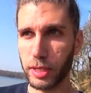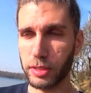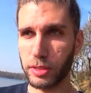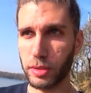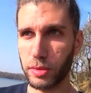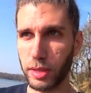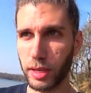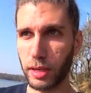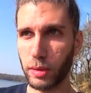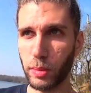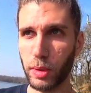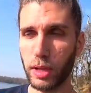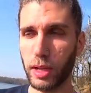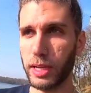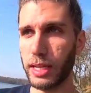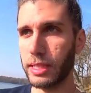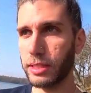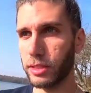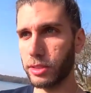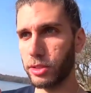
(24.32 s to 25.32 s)
because you think, well,
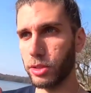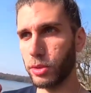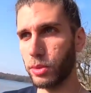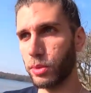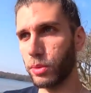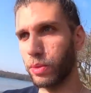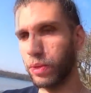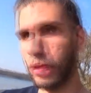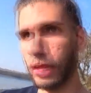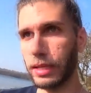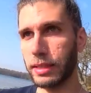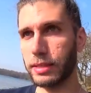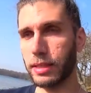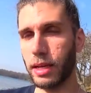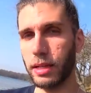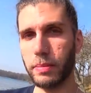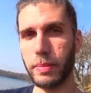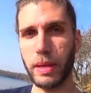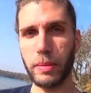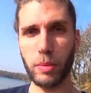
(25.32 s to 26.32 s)
I need to do things
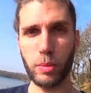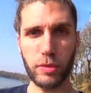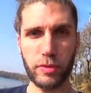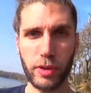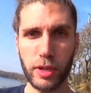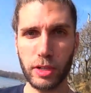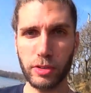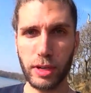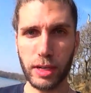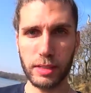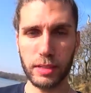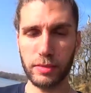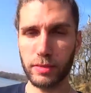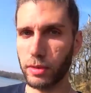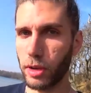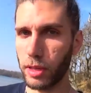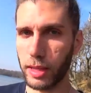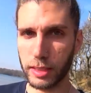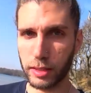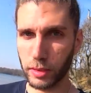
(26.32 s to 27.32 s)
that other people will find
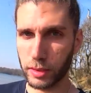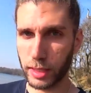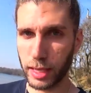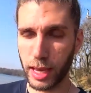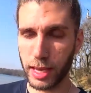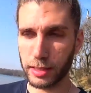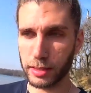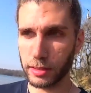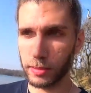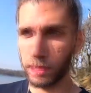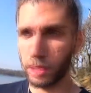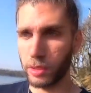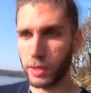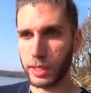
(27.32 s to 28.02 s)
attractive. No, that's not the case.